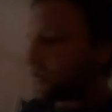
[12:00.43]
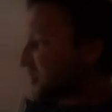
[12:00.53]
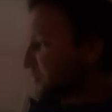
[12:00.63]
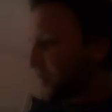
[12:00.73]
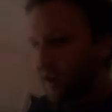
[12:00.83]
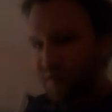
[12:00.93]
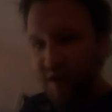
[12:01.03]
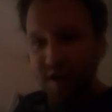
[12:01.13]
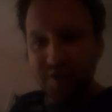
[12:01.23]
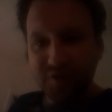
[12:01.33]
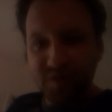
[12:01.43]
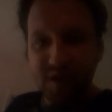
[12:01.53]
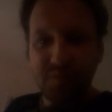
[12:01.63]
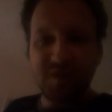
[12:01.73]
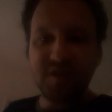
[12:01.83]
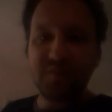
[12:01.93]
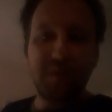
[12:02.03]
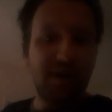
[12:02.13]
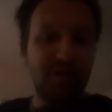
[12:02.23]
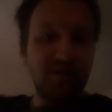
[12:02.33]
It doesn't matter if you had a dream. It doesn't
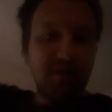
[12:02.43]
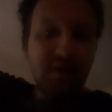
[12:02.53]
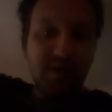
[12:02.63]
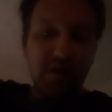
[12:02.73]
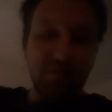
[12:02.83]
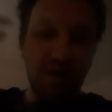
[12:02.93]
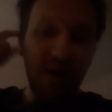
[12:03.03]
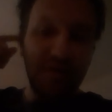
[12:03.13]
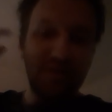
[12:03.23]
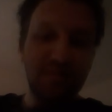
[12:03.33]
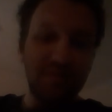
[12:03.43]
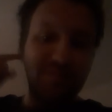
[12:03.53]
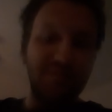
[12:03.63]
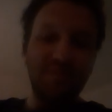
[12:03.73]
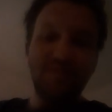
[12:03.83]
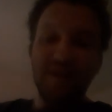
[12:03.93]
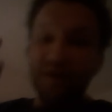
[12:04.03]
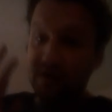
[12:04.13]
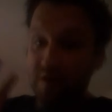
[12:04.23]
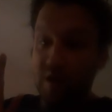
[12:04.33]
matter if God said,
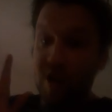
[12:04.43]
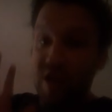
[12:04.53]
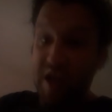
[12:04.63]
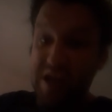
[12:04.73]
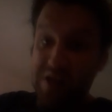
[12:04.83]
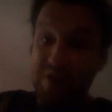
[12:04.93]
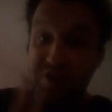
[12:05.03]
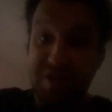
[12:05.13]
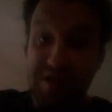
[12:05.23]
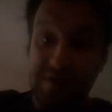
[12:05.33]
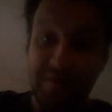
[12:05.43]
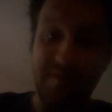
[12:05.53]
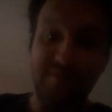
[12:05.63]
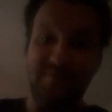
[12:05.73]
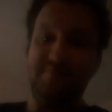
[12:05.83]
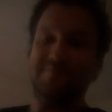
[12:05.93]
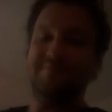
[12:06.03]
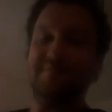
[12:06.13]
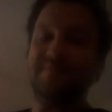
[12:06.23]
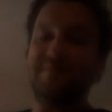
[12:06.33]
hey, listen.
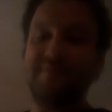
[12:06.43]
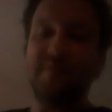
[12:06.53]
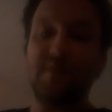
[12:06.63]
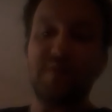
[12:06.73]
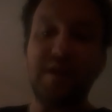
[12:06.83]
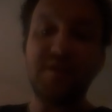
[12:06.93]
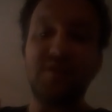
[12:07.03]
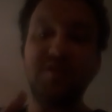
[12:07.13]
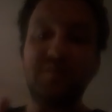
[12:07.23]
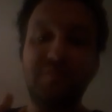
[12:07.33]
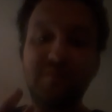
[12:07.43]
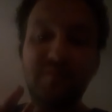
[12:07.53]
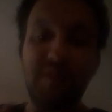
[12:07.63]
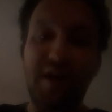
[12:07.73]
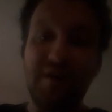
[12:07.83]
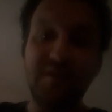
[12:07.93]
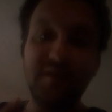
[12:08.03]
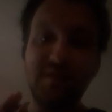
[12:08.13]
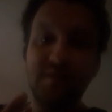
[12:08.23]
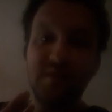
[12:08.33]
Okay, it doesn't matter.
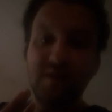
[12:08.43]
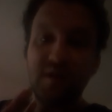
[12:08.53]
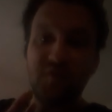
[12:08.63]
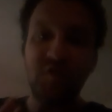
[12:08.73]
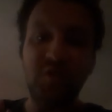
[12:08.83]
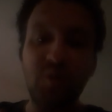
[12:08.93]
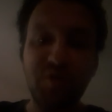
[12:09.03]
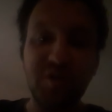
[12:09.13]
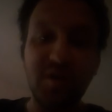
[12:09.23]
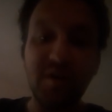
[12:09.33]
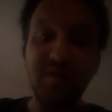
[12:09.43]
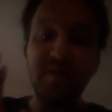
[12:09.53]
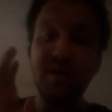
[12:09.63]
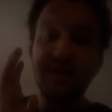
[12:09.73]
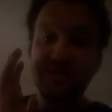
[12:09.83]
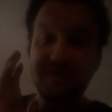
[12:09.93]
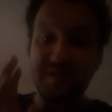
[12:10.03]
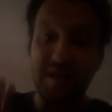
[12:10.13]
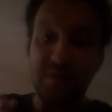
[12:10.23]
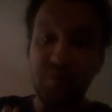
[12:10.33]
If you know what you heard,
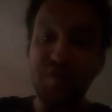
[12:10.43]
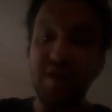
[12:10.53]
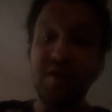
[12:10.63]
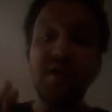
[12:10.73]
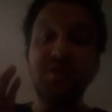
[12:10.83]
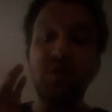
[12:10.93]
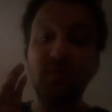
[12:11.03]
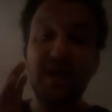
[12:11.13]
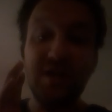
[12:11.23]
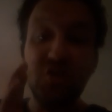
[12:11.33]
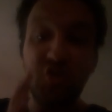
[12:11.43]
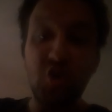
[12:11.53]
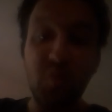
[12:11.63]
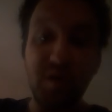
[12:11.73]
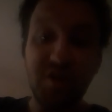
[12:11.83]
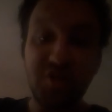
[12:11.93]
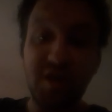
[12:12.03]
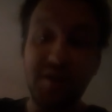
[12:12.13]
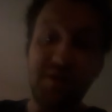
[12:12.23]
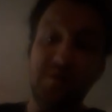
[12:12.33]
stand with it. Don't let nobody
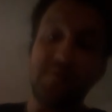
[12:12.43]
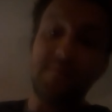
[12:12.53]
shake you.